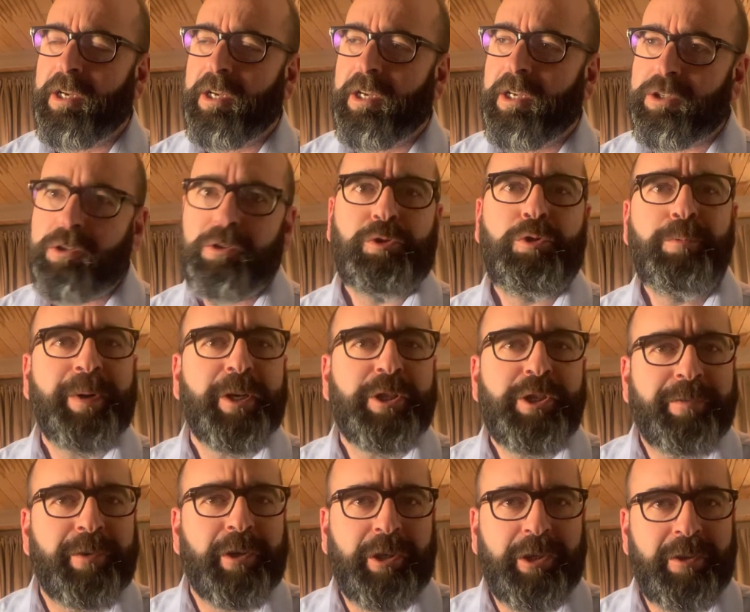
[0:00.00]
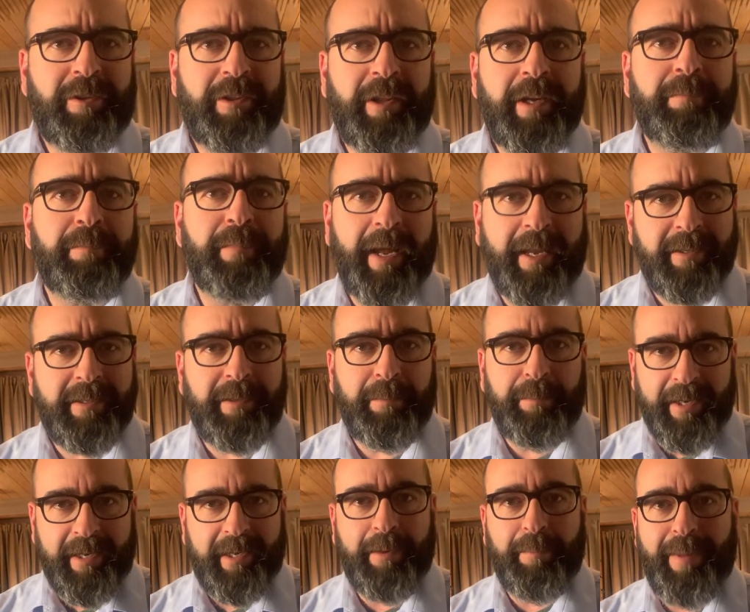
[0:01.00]
So too much of a good thing ends up
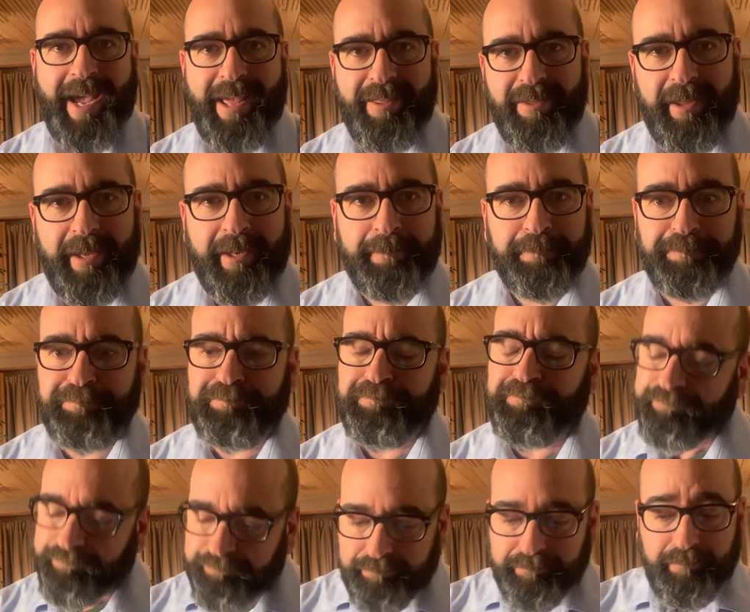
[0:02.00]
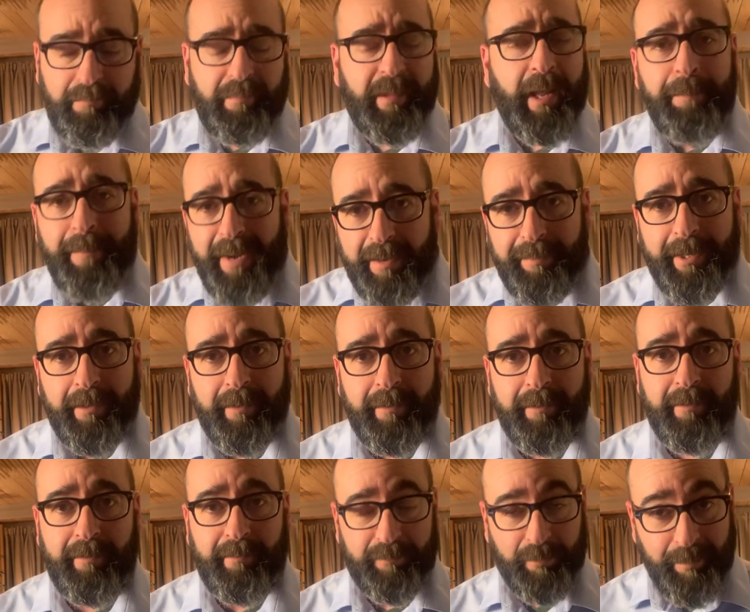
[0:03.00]
being a bad thing. Maybe.
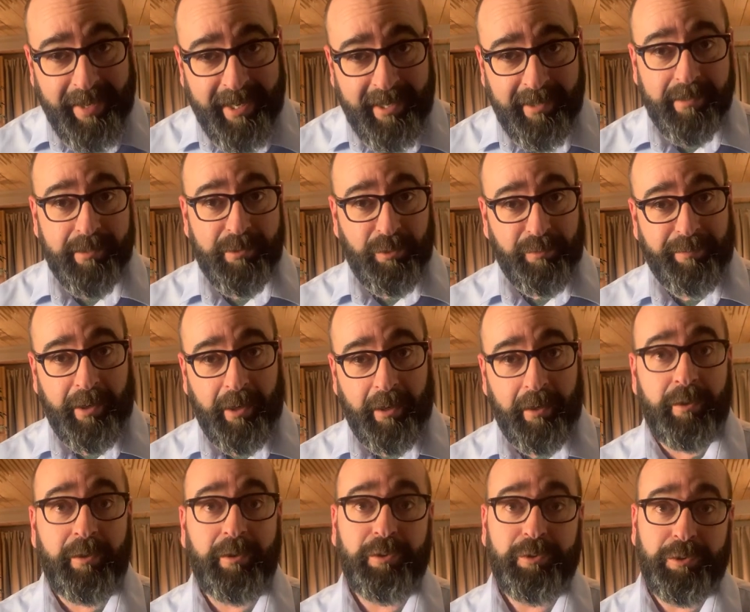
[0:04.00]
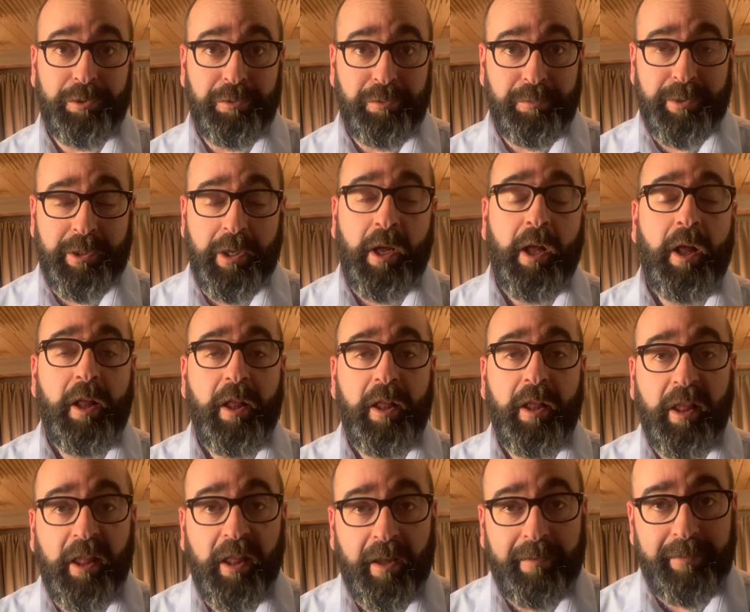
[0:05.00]
For me, so far, tubes,
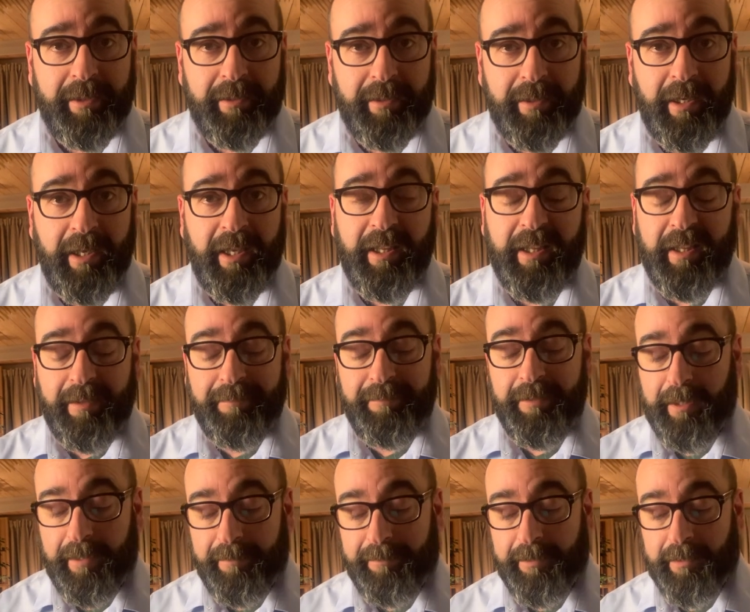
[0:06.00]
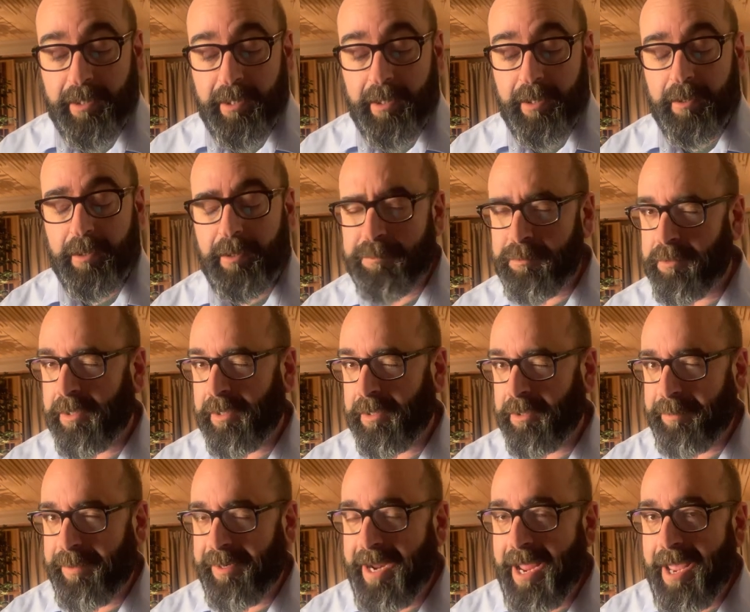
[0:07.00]
love it. Love it, love it. Comes with a
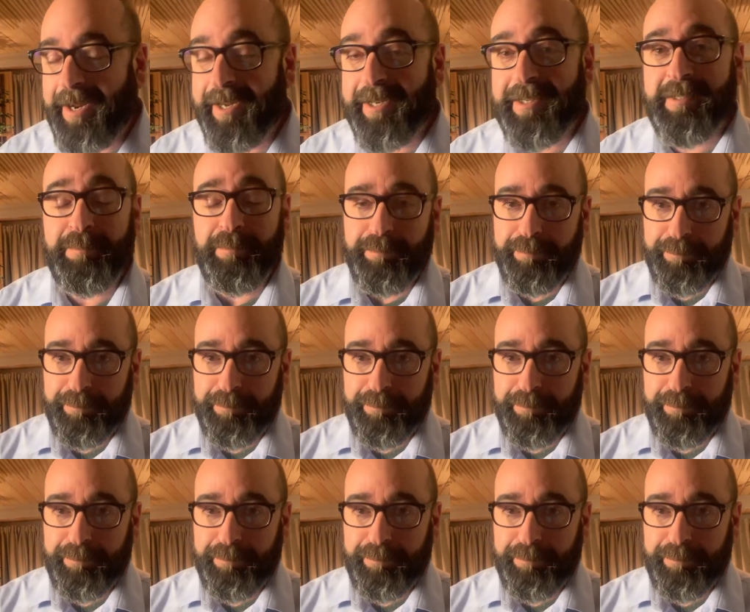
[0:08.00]
little bit of headaches,